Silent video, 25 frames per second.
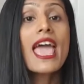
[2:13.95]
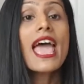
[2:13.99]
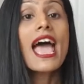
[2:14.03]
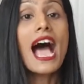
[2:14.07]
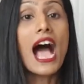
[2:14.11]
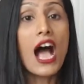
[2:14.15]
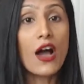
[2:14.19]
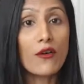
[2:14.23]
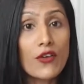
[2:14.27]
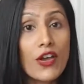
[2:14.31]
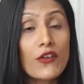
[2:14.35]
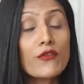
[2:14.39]

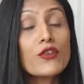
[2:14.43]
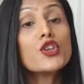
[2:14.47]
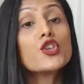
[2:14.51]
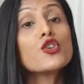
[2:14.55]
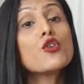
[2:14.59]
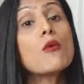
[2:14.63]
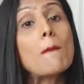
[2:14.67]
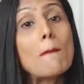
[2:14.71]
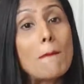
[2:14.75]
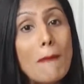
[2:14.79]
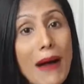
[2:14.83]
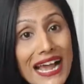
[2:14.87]
However, you
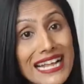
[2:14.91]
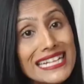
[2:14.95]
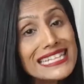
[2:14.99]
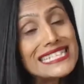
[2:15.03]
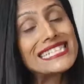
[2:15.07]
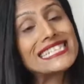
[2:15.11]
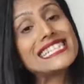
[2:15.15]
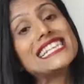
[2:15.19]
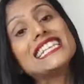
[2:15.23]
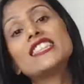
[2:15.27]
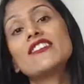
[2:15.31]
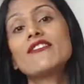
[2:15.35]
might
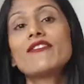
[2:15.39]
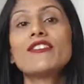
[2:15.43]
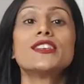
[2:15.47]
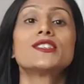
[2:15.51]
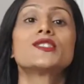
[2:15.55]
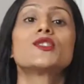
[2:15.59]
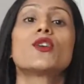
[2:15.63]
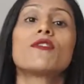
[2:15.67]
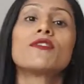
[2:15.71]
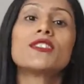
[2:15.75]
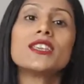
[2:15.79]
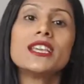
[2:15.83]
see the face
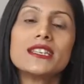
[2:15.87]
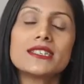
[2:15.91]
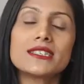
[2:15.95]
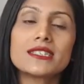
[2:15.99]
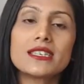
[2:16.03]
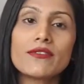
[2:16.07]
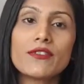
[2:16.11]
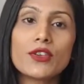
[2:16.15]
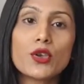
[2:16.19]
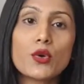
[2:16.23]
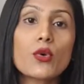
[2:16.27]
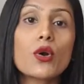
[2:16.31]
of the
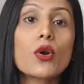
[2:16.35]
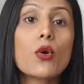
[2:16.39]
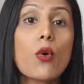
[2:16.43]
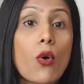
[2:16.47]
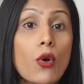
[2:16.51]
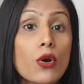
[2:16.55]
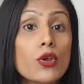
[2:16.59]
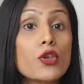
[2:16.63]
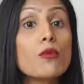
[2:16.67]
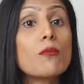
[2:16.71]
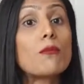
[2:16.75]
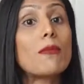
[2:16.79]
interviewer
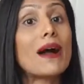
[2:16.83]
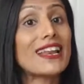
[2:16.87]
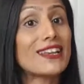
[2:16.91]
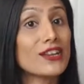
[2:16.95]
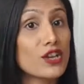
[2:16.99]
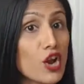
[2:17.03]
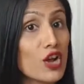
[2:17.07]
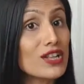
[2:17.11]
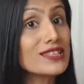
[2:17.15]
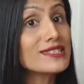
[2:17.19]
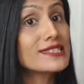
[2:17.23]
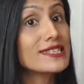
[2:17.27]
or you might
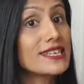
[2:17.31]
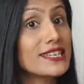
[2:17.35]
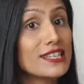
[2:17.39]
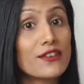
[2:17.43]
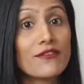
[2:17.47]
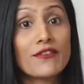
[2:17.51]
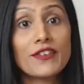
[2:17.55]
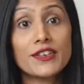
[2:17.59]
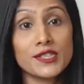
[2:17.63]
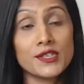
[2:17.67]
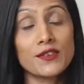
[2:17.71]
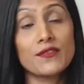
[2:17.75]
not see the
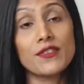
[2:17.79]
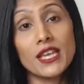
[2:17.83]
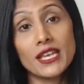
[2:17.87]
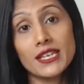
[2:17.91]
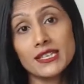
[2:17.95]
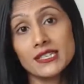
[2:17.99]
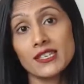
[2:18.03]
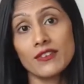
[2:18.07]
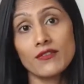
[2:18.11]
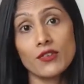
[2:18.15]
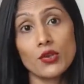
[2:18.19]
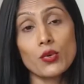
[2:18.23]
face of the
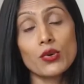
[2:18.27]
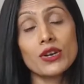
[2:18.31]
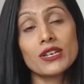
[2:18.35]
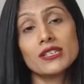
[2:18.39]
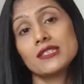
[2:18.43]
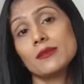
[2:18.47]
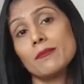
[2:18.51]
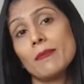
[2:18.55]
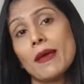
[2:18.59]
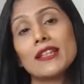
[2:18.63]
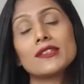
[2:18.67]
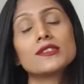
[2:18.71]
interviewer. It
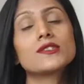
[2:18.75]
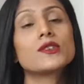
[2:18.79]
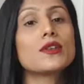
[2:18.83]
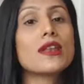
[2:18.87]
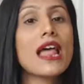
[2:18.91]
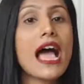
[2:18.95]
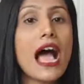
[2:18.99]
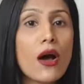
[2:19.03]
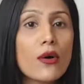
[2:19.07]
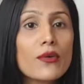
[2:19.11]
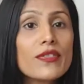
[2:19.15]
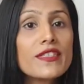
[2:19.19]
depends on
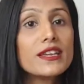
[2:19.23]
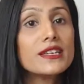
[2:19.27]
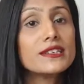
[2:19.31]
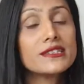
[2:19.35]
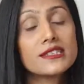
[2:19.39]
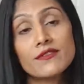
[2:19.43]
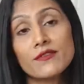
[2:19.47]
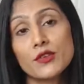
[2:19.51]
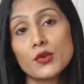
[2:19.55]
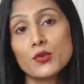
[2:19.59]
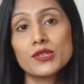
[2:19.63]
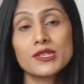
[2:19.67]
how the
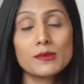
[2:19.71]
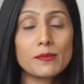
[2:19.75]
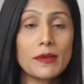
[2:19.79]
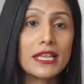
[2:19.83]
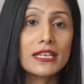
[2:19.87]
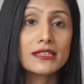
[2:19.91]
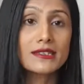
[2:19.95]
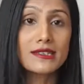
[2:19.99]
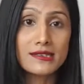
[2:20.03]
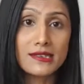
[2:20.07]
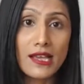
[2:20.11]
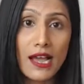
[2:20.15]
interview is being
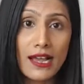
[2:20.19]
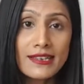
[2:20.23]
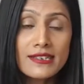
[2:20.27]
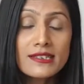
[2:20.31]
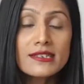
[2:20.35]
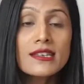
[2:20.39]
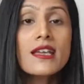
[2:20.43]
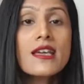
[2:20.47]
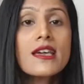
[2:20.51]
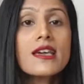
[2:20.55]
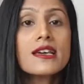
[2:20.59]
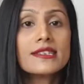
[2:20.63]
designed.
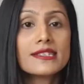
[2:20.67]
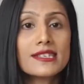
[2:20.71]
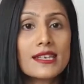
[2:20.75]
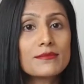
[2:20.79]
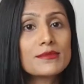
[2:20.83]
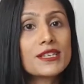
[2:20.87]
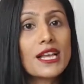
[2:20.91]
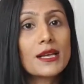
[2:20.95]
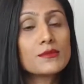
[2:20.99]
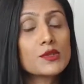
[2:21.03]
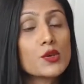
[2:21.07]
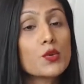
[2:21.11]

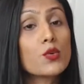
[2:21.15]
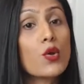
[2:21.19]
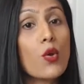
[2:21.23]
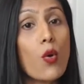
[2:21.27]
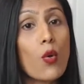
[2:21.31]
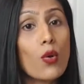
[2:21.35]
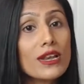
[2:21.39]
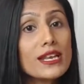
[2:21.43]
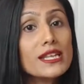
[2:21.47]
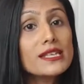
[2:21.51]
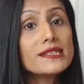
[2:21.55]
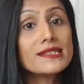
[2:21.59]
Sometimes you will
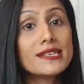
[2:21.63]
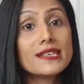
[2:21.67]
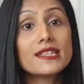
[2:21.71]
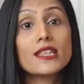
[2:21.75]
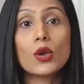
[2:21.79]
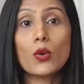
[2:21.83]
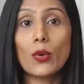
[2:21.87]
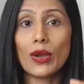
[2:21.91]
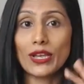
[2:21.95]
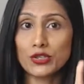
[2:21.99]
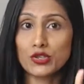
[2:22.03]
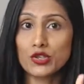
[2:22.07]
only see the
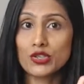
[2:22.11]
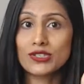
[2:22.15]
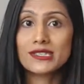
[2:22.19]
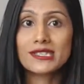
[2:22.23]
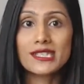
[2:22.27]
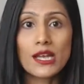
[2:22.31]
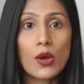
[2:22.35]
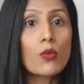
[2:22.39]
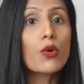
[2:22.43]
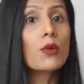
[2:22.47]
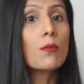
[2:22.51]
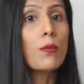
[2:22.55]
questions
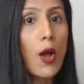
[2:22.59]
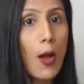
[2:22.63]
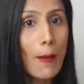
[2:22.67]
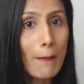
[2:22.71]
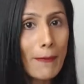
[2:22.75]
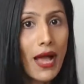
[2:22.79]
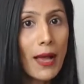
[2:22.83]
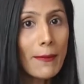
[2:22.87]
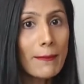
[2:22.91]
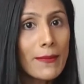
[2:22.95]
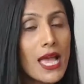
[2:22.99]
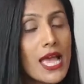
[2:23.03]
that will pop
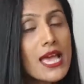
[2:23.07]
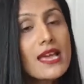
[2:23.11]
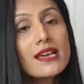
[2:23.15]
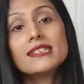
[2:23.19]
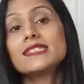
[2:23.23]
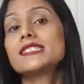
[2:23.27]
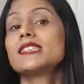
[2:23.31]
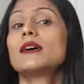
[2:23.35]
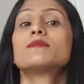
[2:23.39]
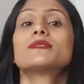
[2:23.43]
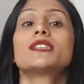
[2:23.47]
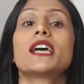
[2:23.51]
up.
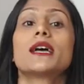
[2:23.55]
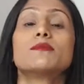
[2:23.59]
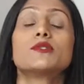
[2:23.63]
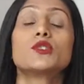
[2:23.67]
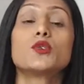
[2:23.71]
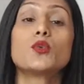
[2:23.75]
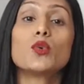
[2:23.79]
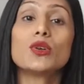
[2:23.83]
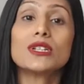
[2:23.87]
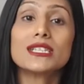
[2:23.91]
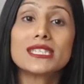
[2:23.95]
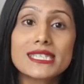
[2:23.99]
Sometimes
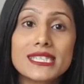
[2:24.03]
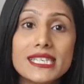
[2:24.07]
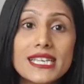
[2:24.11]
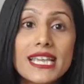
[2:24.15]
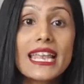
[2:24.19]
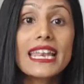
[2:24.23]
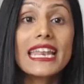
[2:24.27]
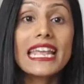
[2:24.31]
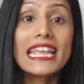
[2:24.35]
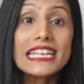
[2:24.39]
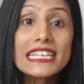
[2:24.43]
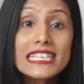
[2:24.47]
you will see
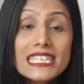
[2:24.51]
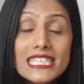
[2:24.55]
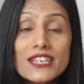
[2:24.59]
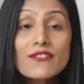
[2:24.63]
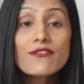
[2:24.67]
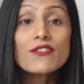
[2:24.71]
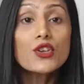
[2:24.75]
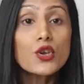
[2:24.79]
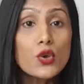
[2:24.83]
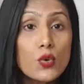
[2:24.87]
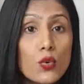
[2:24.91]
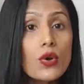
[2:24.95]
an
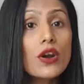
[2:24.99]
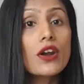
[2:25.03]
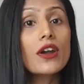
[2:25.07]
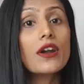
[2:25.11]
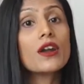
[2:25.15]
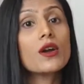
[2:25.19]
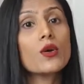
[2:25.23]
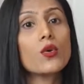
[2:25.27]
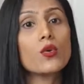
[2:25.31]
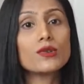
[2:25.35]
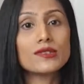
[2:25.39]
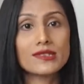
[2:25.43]
interviewer
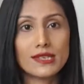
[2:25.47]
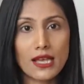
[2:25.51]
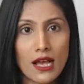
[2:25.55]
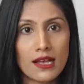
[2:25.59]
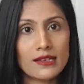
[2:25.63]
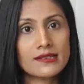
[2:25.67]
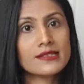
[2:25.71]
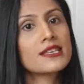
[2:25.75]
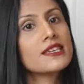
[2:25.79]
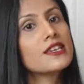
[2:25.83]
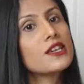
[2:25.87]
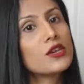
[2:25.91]
who's
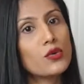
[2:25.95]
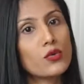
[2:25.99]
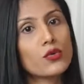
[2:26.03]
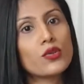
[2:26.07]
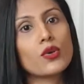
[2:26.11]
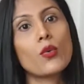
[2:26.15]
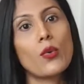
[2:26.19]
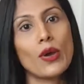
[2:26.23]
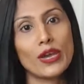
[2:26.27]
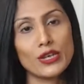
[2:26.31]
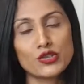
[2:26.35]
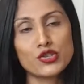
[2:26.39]
asking you
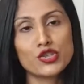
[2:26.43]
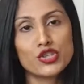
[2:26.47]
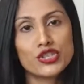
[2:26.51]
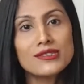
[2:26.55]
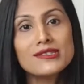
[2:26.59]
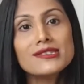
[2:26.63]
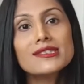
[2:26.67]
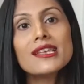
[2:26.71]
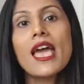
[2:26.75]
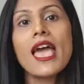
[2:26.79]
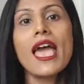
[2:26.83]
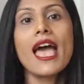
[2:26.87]
the
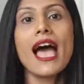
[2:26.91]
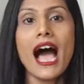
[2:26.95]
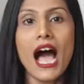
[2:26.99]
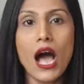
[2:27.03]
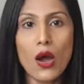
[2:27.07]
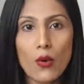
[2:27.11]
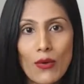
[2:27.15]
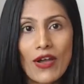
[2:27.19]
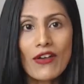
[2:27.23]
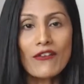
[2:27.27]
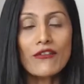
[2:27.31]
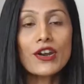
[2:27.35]
questions.
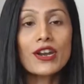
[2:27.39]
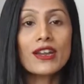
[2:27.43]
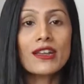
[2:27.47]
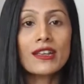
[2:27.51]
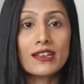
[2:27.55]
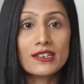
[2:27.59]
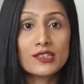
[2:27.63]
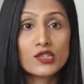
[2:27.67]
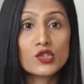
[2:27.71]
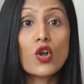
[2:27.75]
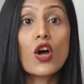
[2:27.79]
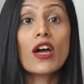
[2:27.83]
However, it
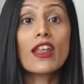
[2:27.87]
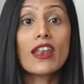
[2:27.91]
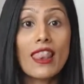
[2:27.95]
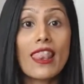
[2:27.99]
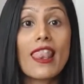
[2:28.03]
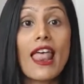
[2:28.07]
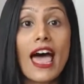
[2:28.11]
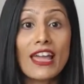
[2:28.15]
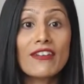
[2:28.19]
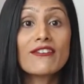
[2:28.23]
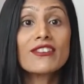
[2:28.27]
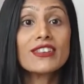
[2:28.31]
is not a
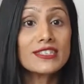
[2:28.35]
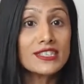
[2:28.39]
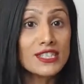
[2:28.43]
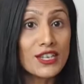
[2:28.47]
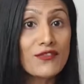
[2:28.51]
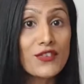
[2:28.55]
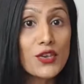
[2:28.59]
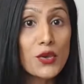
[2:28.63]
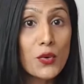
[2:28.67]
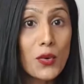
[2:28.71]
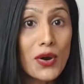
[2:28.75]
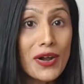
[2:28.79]
live
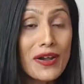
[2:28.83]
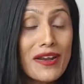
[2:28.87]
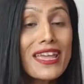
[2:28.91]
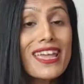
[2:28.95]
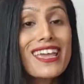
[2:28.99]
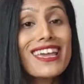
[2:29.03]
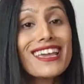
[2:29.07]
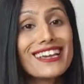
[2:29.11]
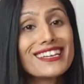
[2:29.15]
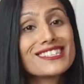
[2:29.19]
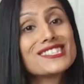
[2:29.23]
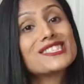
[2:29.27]
interviewer.
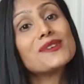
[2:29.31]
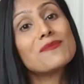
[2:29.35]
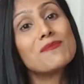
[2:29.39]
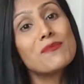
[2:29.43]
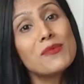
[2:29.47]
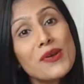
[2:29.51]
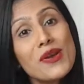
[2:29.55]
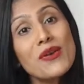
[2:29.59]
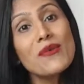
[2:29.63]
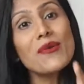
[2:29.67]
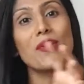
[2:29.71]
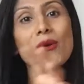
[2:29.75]
It's a
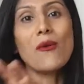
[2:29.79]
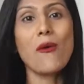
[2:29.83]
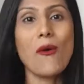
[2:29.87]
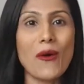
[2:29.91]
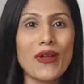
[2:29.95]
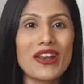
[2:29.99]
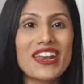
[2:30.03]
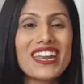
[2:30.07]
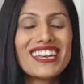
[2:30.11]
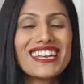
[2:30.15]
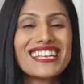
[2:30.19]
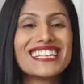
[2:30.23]

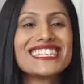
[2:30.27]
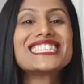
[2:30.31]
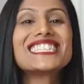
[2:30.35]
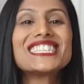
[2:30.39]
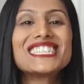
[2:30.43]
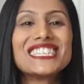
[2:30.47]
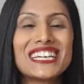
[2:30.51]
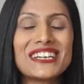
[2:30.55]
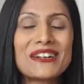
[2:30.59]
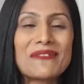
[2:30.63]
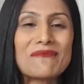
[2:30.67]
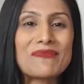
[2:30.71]
pre-recorded
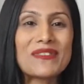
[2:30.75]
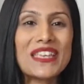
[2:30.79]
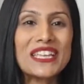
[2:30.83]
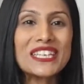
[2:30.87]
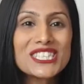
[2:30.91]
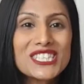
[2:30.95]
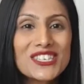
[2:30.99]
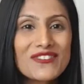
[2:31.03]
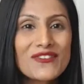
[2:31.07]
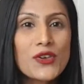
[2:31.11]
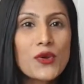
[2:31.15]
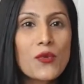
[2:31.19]

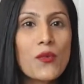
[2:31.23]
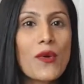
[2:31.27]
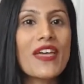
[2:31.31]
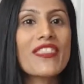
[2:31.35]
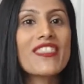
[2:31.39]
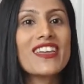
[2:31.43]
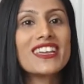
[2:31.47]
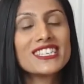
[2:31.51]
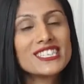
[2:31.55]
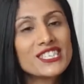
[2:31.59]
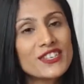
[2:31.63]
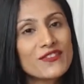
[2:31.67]
interview where
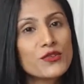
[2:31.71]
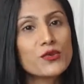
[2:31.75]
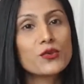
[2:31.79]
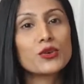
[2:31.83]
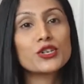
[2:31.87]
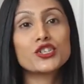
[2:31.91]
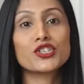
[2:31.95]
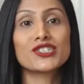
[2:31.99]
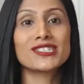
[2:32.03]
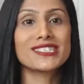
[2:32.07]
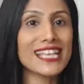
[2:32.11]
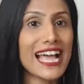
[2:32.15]
the interviewer
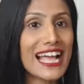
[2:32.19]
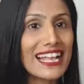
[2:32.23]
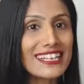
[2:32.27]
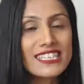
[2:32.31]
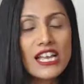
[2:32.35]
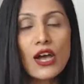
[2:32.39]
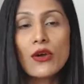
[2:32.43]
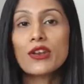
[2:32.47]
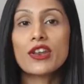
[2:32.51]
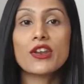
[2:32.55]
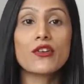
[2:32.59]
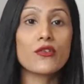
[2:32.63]
just sat
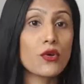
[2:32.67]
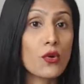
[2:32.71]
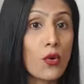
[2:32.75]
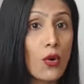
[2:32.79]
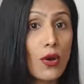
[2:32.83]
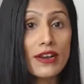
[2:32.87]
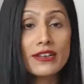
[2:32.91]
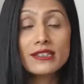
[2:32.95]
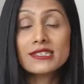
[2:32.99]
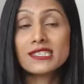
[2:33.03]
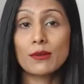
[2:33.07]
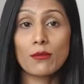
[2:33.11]
down and
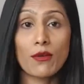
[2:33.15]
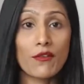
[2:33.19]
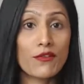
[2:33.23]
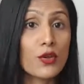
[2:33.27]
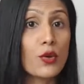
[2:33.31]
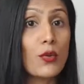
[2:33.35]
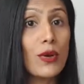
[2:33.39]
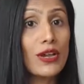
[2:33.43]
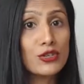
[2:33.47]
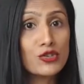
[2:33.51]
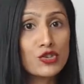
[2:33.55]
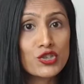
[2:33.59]
recorded some of the
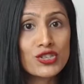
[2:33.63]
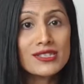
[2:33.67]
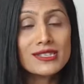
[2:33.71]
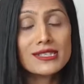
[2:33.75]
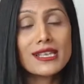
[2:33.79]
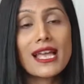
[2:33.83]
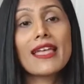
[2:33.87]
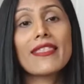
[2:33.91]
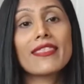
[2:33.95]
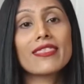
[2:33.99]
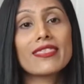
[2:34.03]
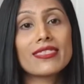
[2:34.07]
questions,
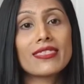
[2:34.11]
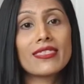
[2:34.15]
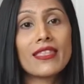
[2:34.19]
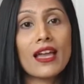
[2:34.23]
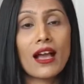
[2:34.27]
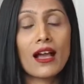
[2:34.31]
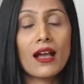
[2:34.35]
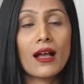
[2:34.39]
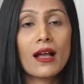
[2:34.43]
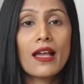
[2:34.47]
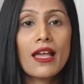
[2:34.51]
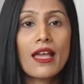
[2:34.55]
and
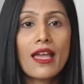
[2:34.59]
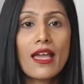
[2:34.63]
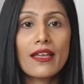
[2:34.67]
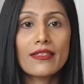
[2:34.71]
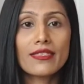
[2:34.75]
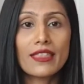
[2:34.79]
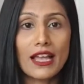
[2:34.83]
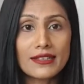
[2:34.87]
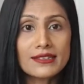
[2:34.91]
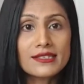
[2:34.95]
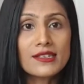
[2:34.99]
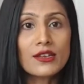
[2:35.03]

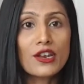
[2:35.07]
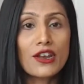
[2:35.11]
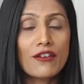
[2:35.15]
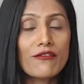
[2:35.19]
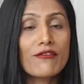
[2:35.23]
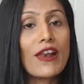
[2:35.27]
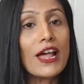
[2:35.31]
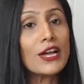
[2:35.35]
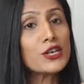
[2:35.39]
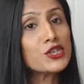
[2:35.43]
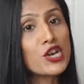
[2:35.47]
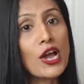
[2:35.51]
that's going to
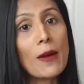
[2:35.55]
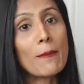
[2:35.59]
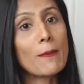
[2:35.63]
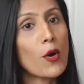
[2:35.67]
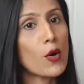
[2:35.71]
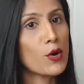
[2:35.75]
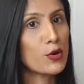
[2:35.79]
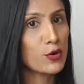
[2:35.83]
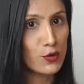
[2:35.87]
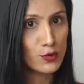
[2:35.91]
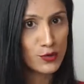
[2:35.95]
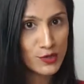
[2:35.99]
flash up
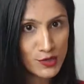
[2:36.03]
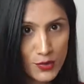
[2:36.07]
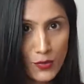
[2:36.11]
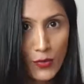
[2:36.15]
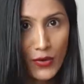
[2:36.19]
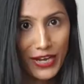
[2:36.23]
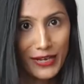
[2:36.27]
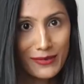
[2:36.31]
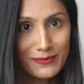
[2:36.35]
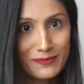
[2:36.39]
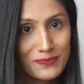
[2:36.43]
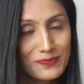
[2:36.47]
on your
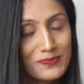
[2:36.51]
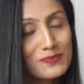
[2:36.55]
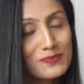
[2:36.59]
screen.